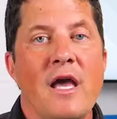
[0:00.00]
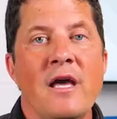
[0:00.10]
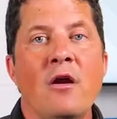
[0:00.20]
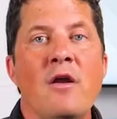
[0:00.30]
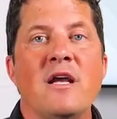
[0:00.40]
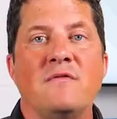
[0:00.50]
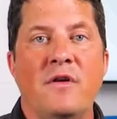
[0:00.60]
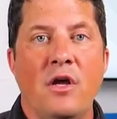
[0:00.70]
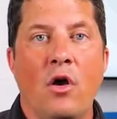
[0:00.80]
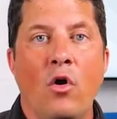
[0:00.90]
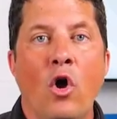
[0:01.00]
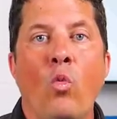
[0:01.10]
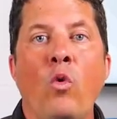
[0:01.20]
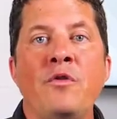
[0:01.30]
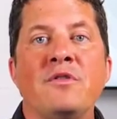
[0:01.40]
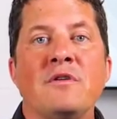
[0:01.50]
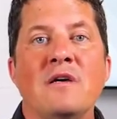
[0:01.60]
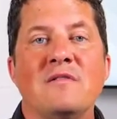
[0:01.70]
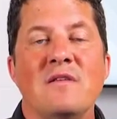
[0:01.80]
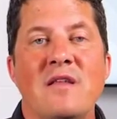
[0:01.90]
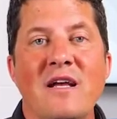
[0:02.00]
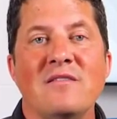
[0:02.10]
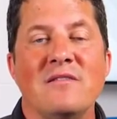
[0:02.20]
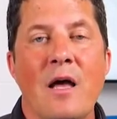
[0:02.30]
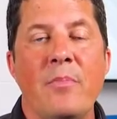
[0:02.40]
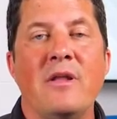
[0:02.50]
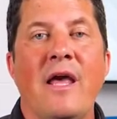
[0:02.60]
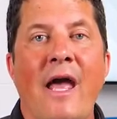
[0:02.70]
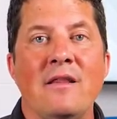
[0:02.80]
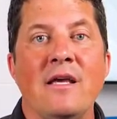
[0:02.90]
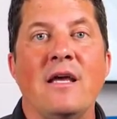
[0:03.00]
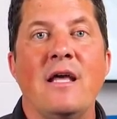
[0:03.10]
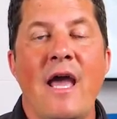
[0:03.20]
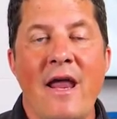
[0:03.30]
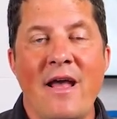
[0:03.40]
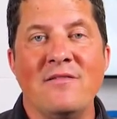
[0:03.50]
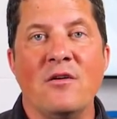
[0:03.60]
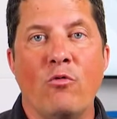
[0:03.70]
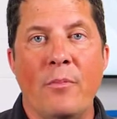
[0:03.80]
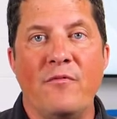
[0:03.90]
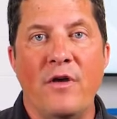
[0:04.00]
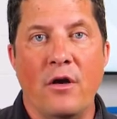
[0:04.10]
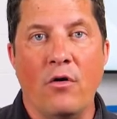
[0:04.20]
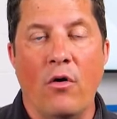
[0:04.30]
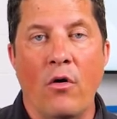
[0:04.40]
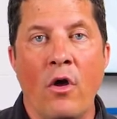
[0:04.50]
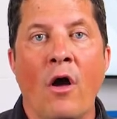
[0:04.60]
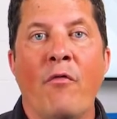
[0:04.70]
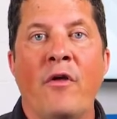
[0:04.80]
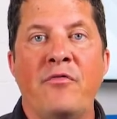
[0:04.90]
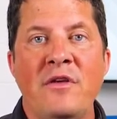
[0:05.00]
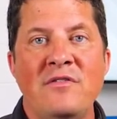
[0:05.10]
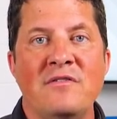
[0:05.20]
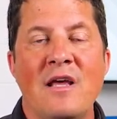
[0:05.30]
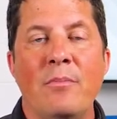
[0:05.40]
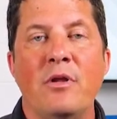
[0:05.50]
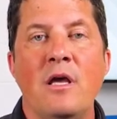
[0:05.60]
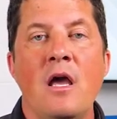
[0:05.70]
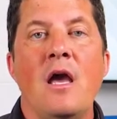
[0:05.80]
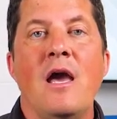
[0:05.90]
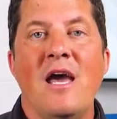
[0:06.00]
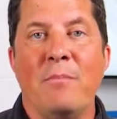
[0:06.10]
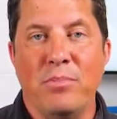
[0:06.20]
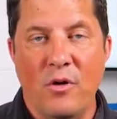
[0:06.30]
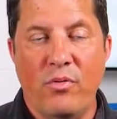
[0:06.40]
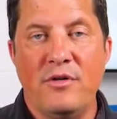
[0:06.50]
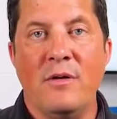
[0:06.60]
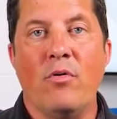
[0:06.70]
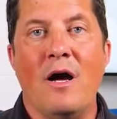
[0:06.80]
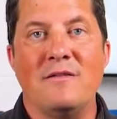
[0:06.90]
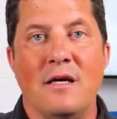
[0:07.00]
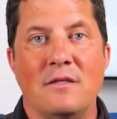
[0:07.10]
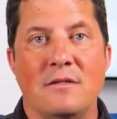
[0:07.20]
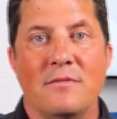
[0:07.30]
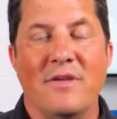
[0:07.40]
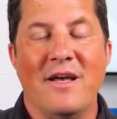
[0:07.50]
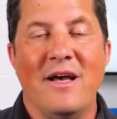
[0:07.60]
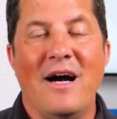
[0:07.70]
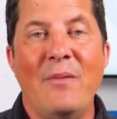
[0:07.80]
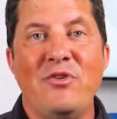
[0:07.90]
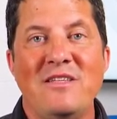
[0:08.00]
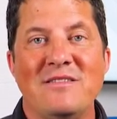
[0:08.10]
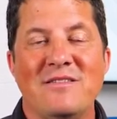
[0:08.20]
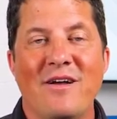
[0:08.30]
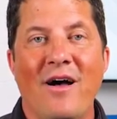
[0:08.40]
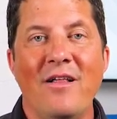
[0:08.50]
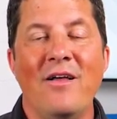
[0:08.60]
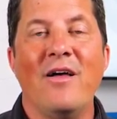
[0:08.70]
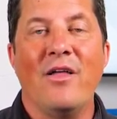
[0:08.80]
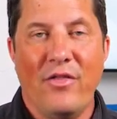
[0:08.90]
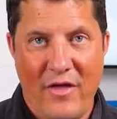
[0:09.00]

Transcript: In our next video, we'll discuss the next step in handling an ADAS equipped vehicle, the disassembly and blueprinting process. I'm Jason Stahl.